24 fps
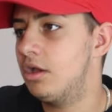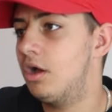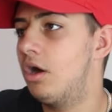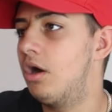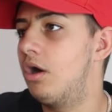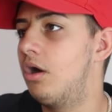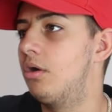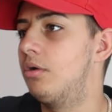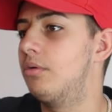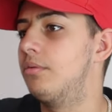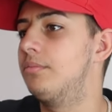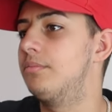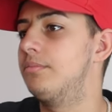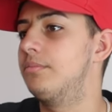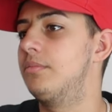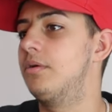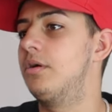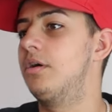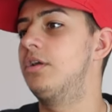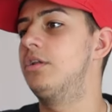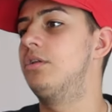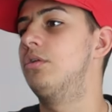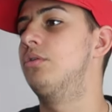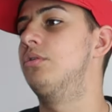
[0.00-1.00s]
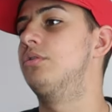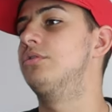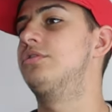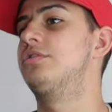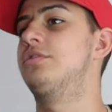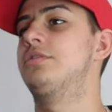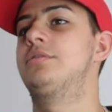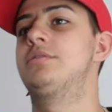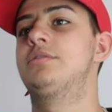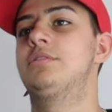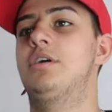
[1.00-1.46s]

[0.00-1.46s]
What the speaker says: Oh my lord.